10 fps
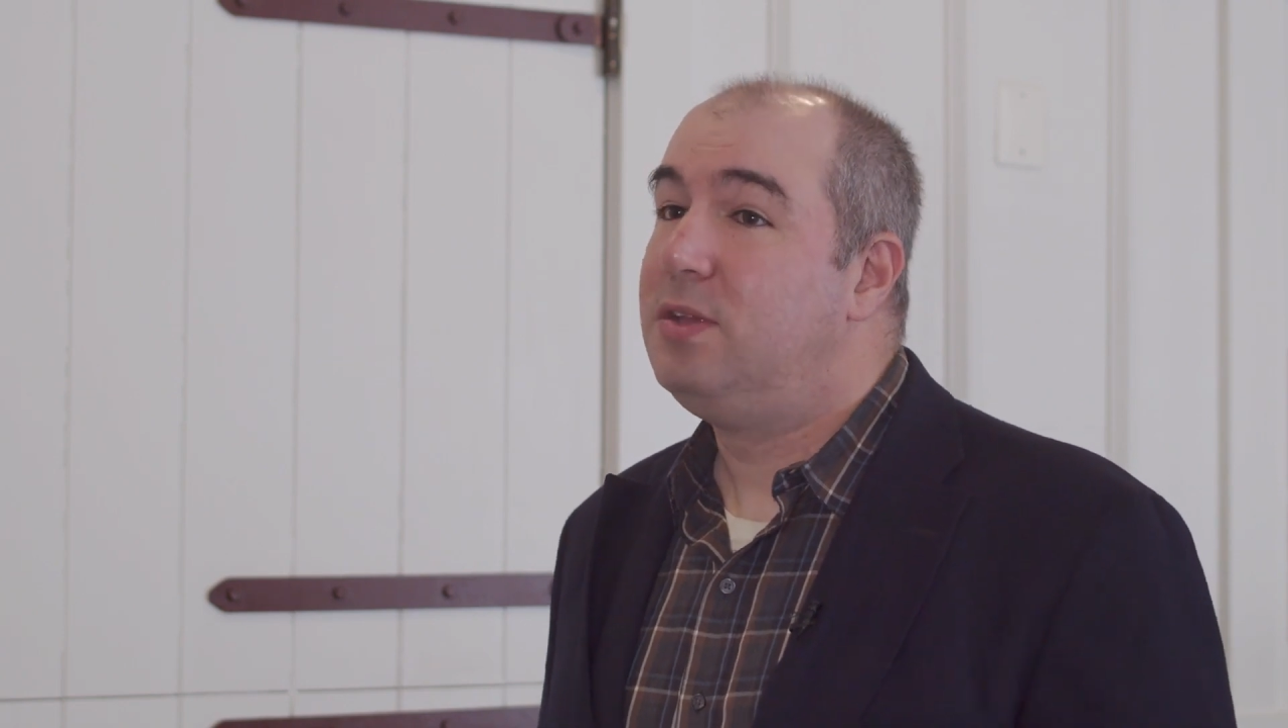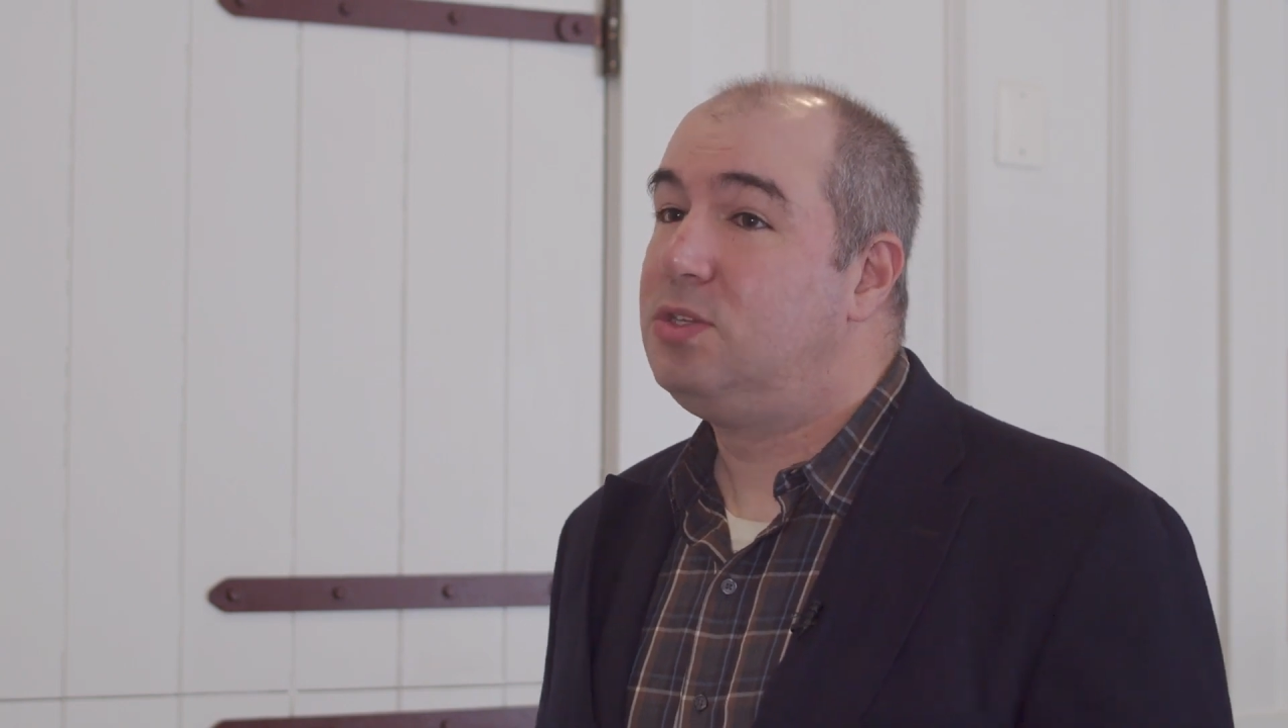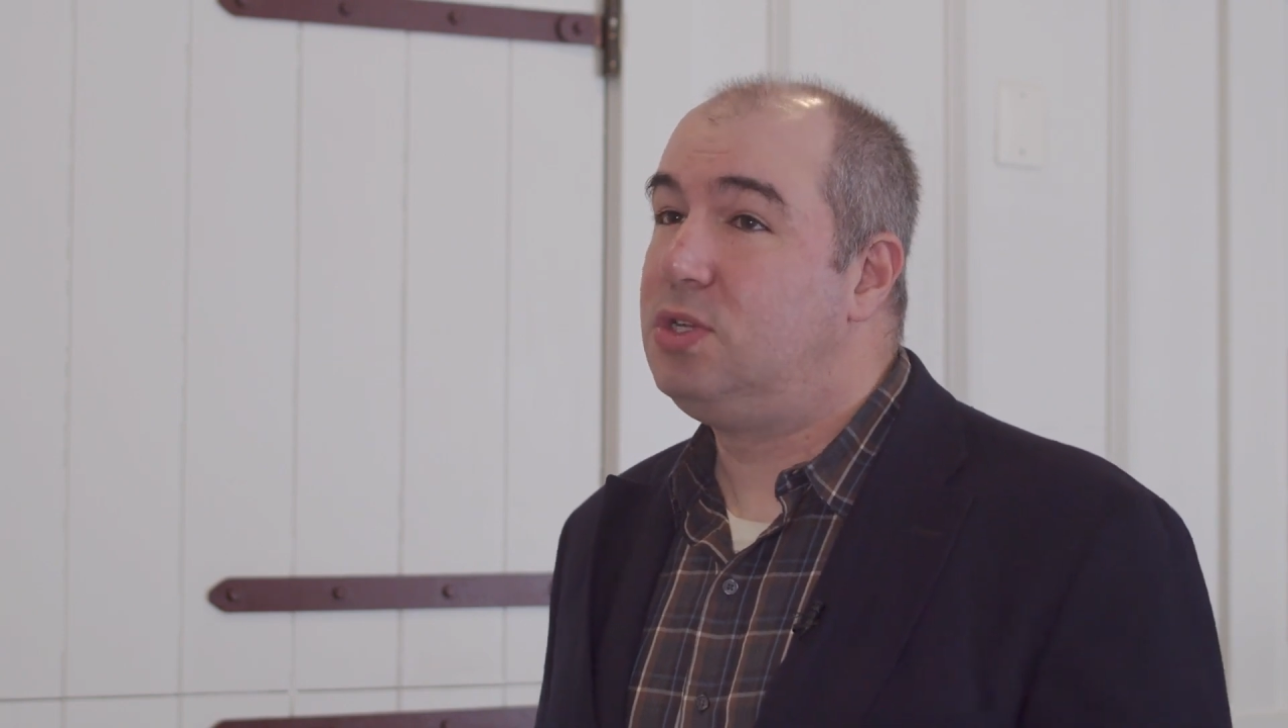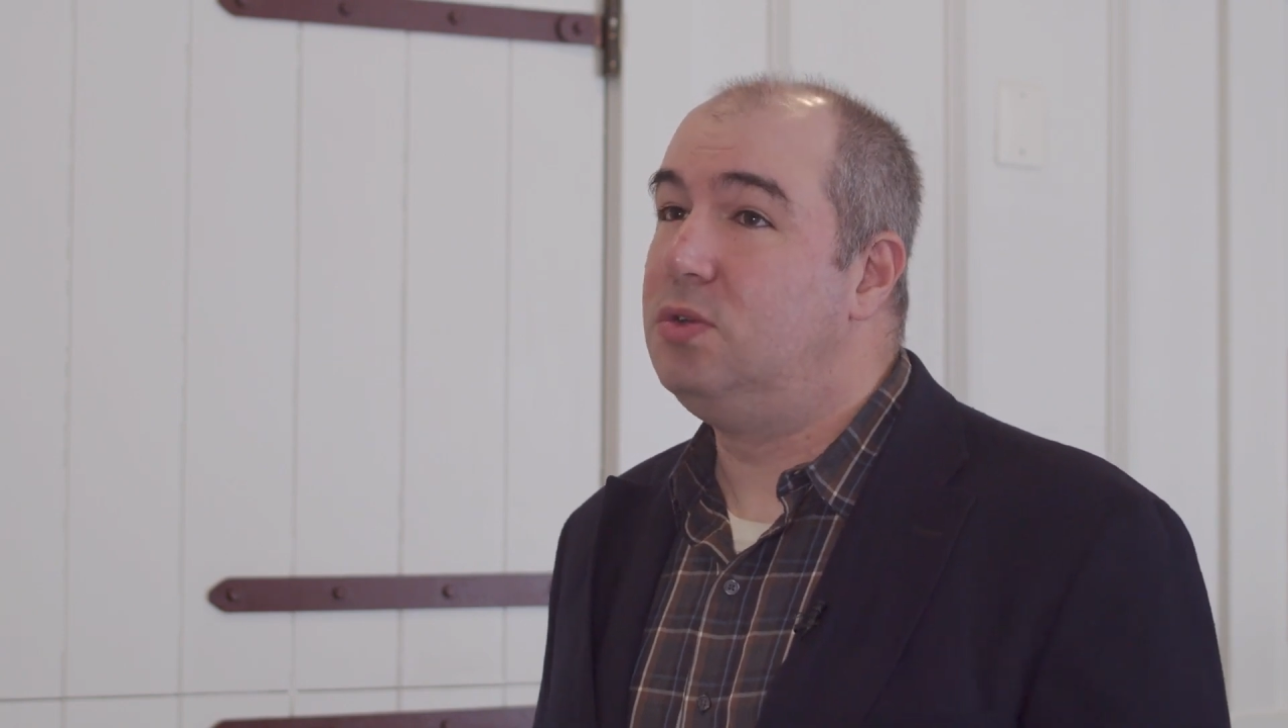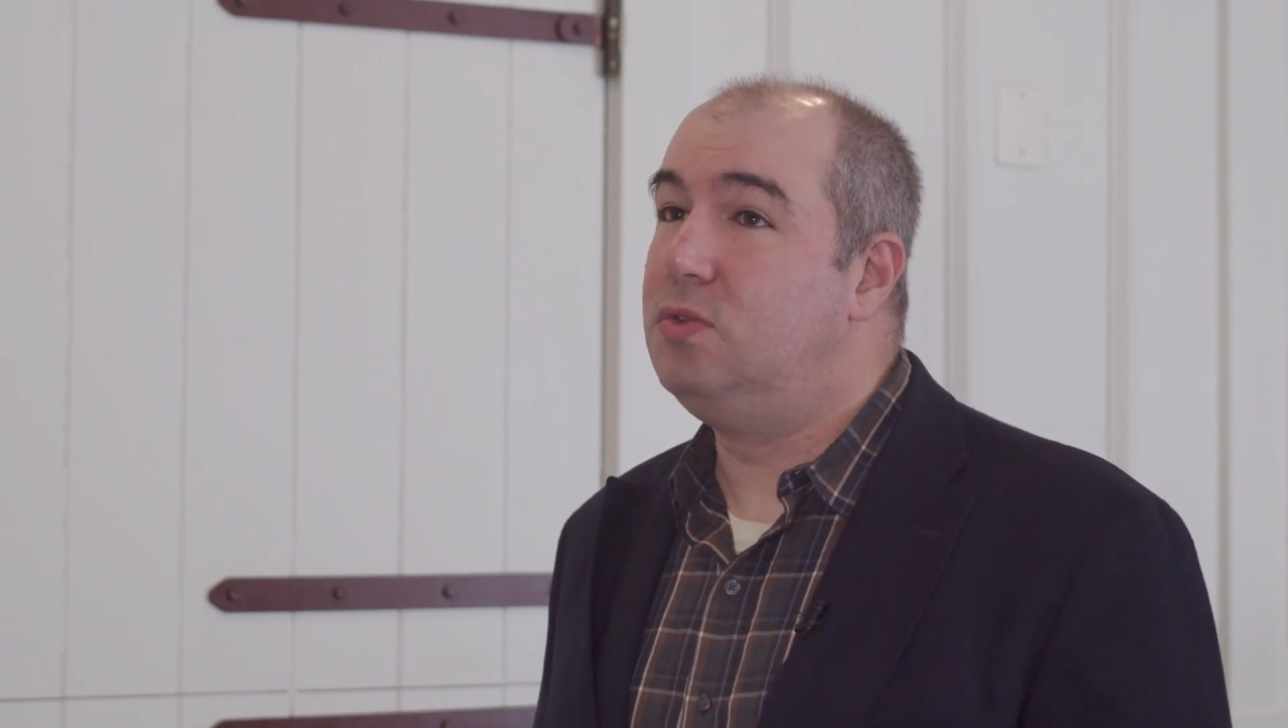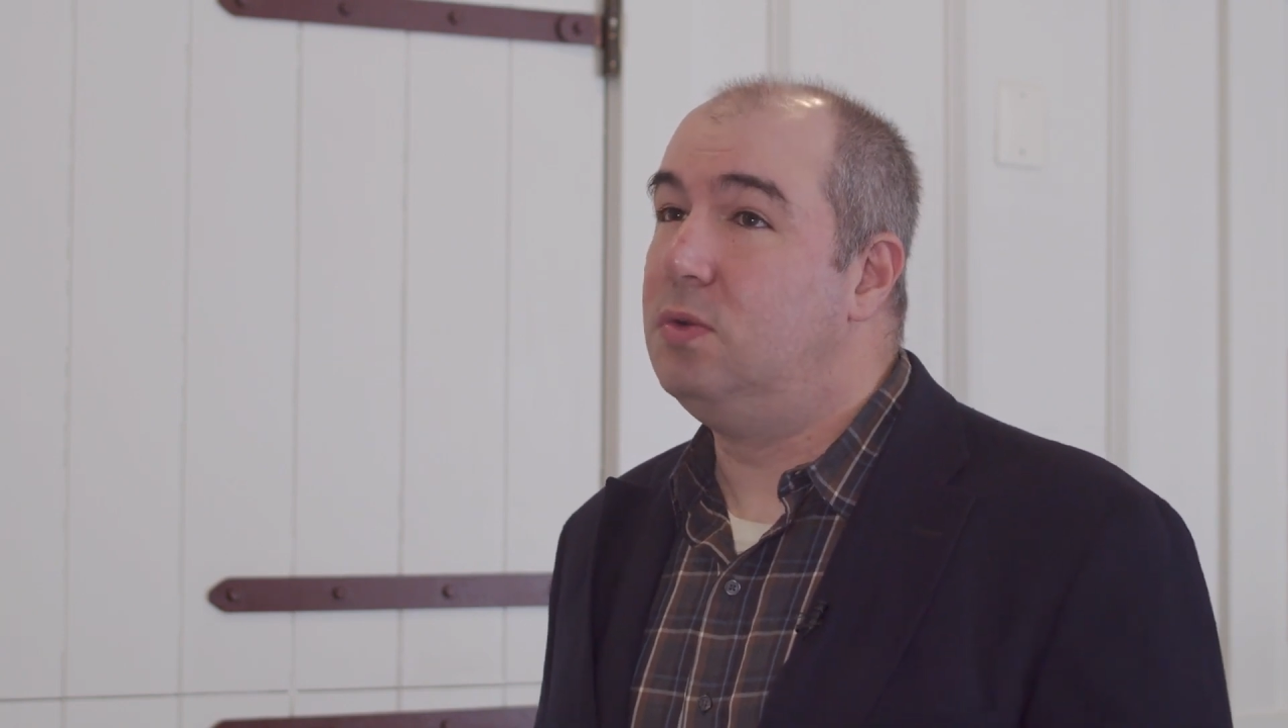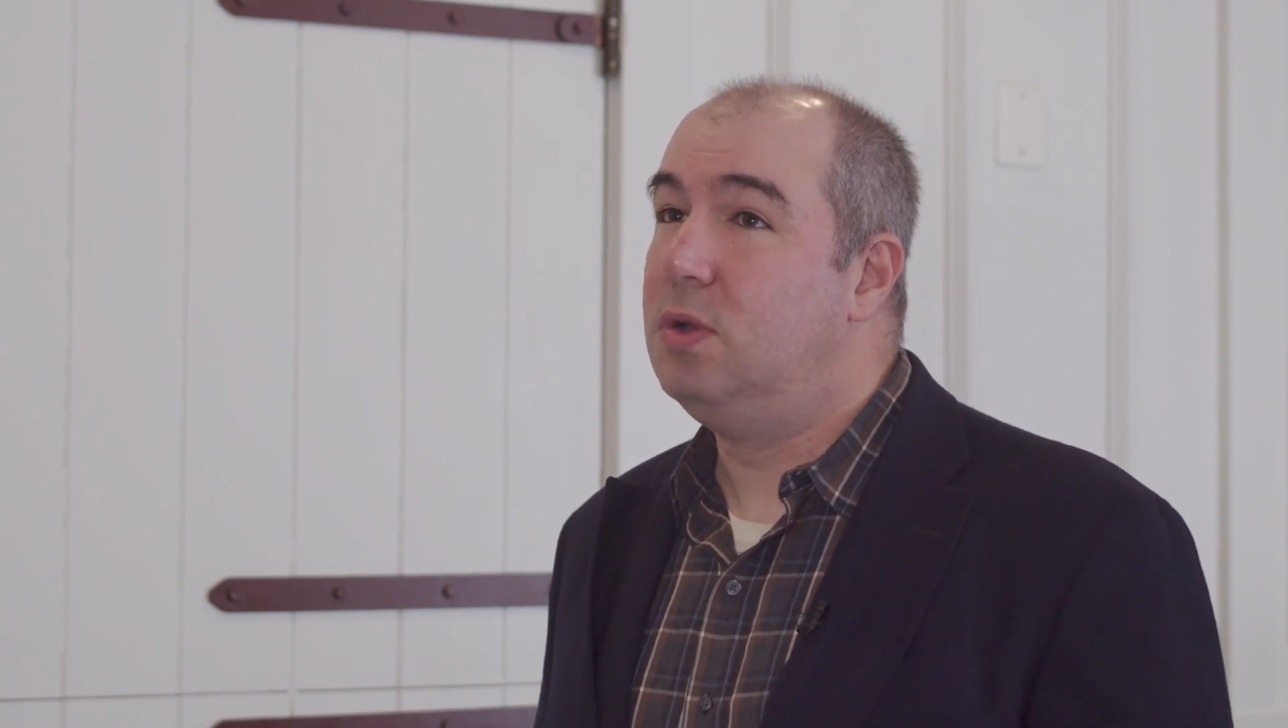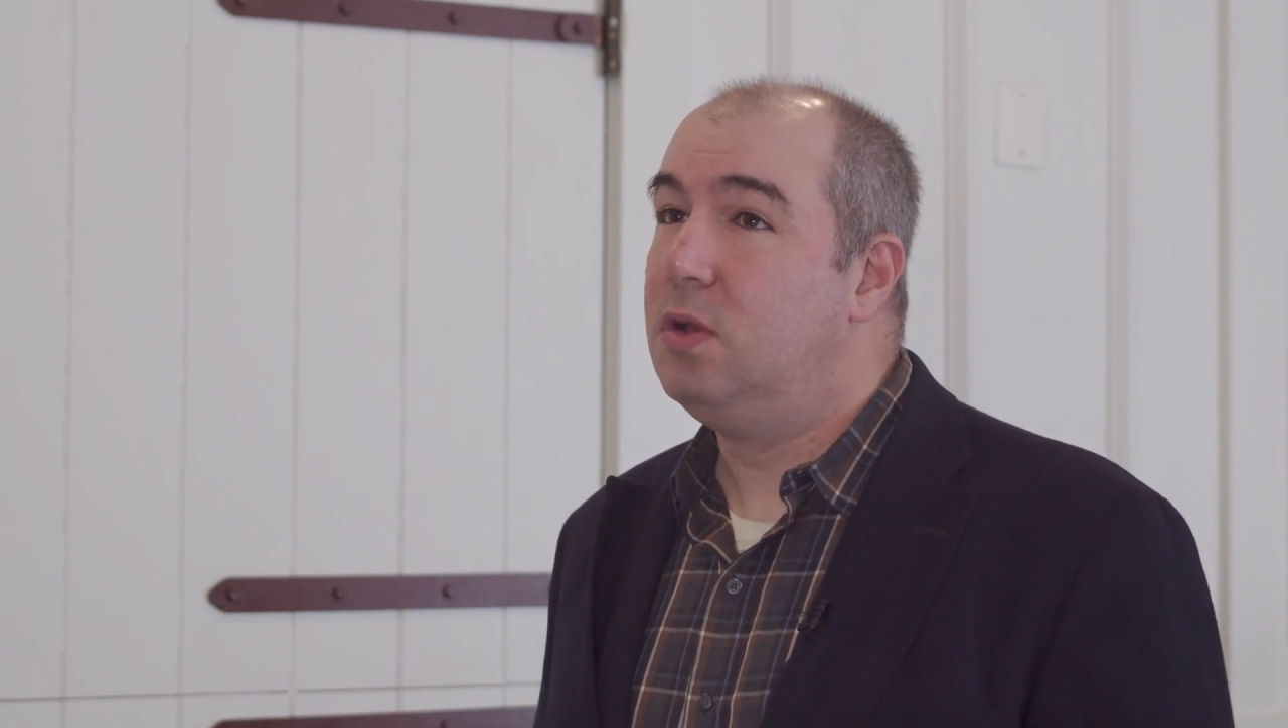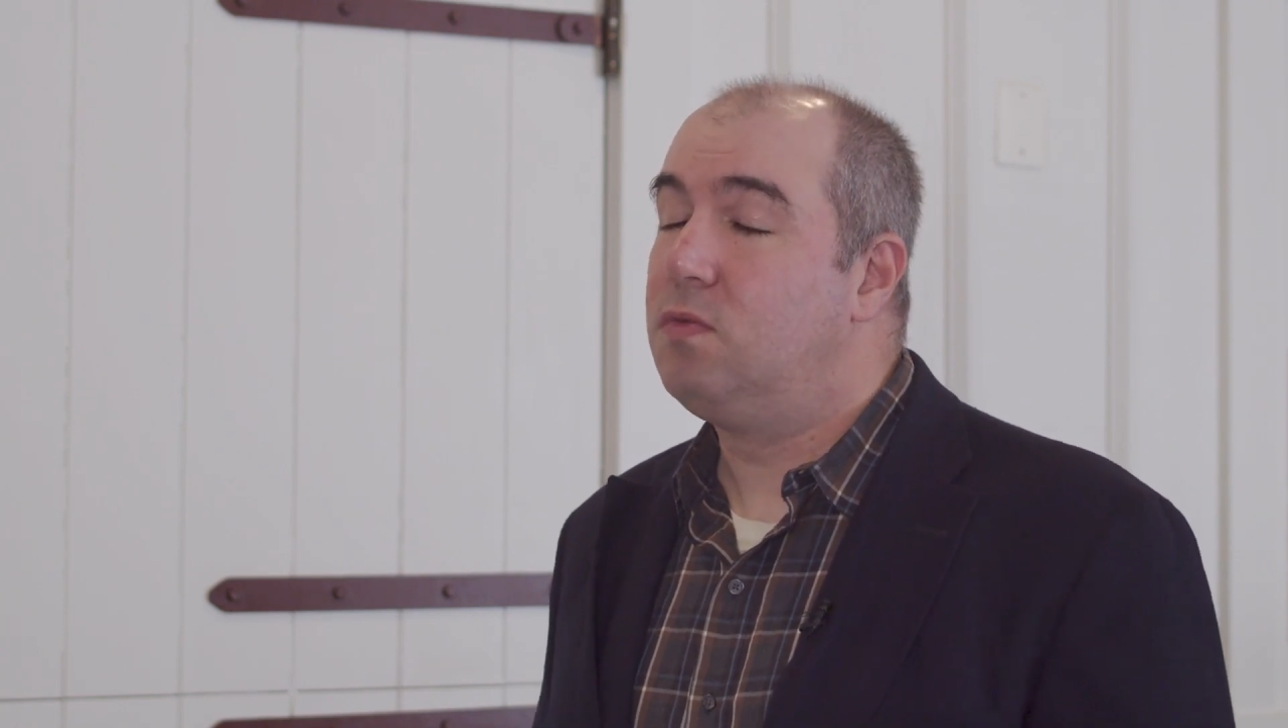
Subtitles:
to